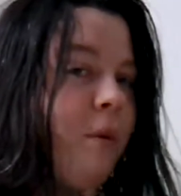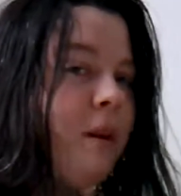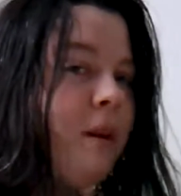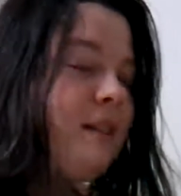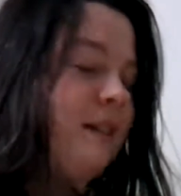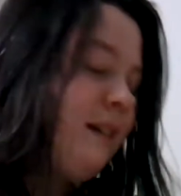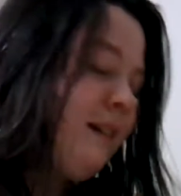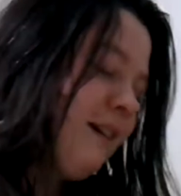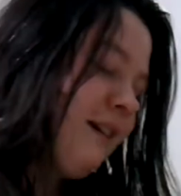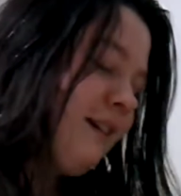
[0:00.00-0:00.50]
But
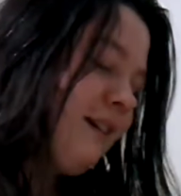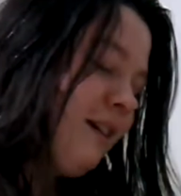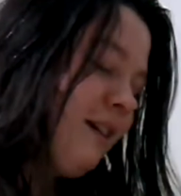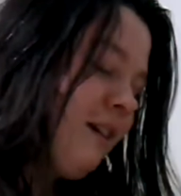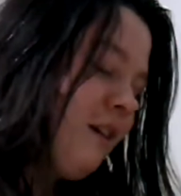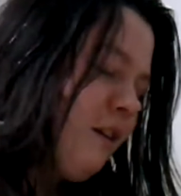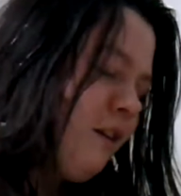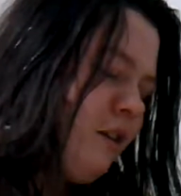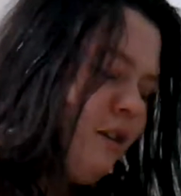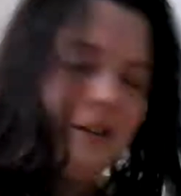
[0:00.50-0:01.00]
it's like,
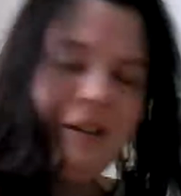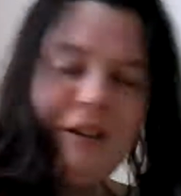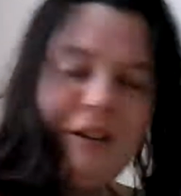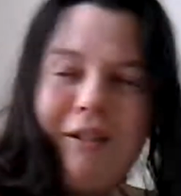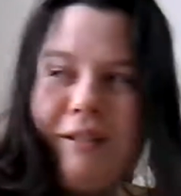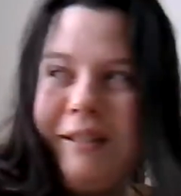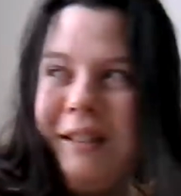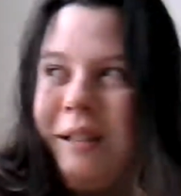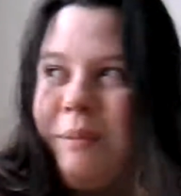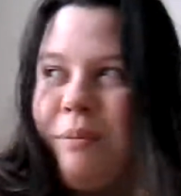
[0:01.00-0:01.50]

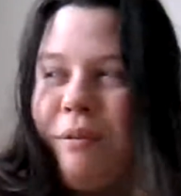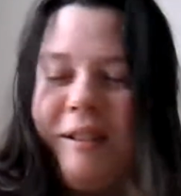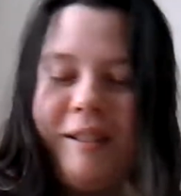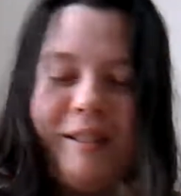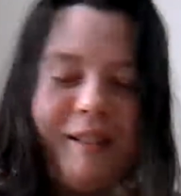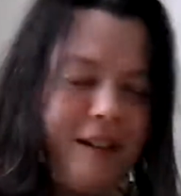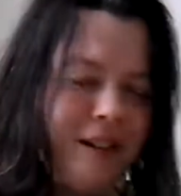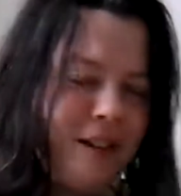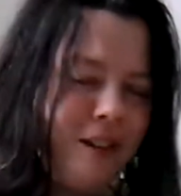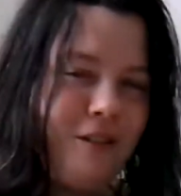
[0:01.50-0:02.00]
here's this
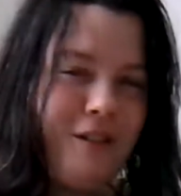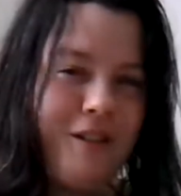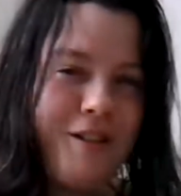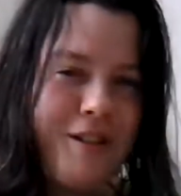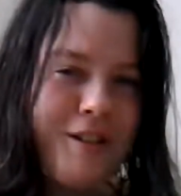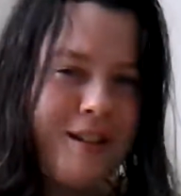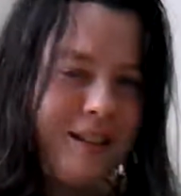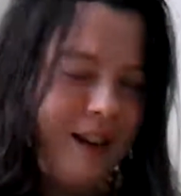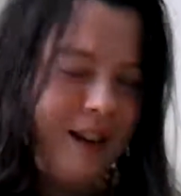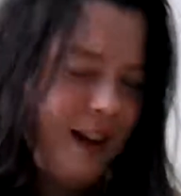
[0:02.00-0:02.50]
person and they're
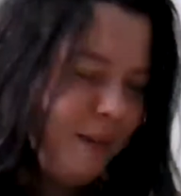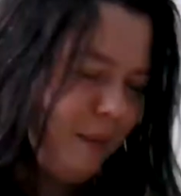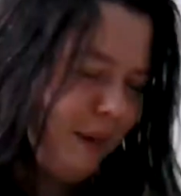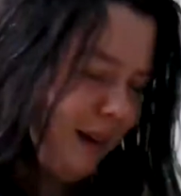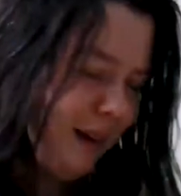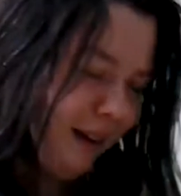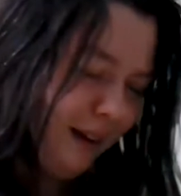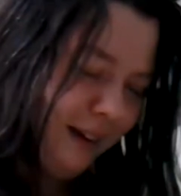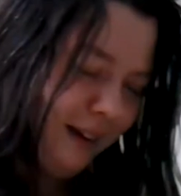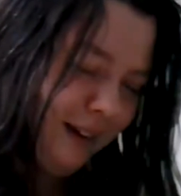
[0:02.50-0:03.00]
just like
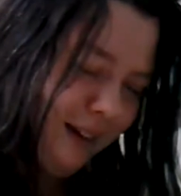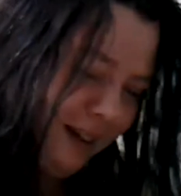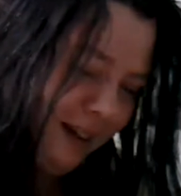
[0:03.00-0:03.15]
me.